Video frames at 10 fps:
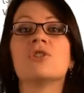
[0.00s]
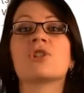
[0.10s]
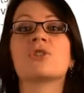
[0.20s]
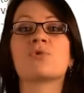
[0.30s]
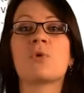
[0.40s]
To
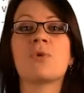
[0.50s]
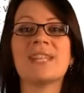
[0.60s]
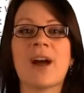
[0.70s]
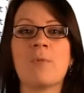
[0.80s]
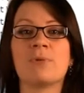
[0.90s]
control
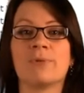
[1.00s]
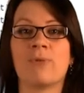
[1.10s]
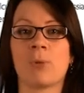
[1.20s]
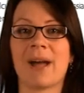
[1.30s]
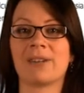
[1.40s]
the output
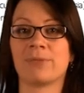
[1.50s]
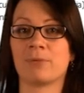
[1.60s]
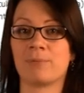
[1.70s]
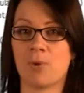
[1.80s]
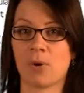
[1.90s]
format of the
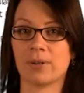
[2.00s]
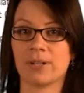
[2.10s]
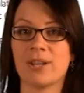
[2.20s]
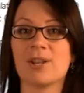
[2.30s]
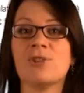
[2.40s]

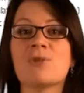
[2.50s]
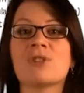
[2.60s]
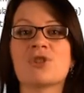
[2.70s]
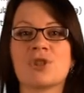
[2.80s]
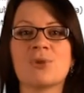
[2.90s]
report, you
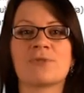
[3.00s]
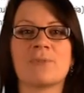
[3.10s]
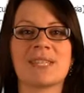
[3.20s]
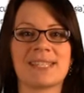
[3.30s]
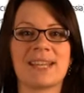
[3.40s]
can choose
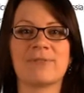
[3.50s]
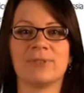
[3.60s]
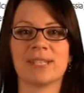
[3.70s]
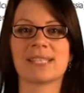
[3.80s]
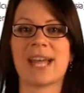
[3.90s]
from the set
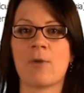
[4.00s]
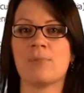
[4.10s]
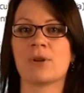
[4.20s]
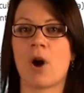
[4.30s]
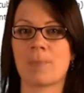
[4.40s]
of list
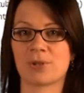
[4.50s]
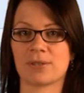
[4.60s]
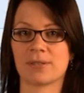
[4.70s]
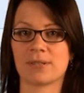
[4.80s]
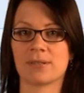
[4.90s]
output
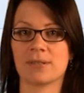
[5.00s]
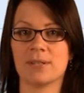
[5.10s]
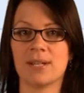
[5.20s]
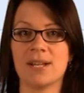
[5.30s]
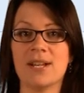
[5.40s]
options.
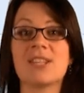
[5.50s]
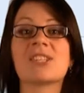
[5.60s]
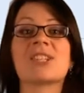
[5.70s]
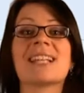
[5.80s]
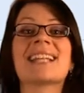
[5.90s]

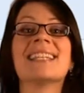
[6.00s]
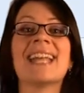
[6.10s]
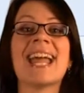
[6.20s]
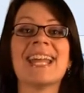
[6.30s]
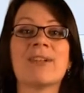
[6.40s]
Select
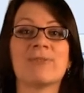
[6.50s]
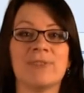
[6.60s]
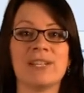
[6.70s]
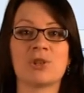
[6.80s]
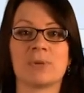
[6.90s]
the
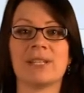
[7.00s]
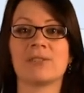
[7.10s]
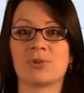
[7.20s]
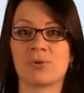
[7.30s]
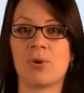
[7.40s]
ALV tree
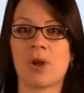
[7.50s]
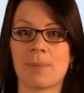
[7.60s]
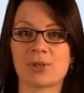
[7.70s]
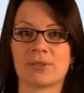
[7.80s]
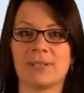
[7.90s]
control
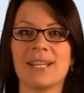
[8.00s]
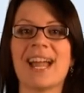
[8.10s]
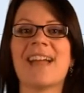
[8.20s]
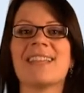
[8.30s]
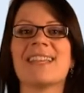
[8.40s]
option
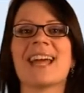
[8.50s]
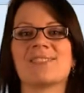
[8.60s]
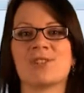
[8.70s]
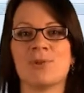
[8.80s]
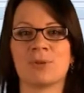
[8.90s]
and then
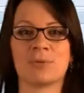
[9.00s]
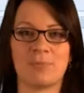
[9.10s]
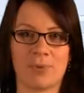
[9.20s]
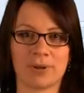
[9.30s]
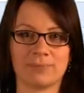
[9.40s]
execute the
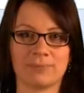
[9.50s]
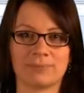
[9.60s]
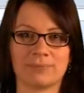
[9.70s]
report.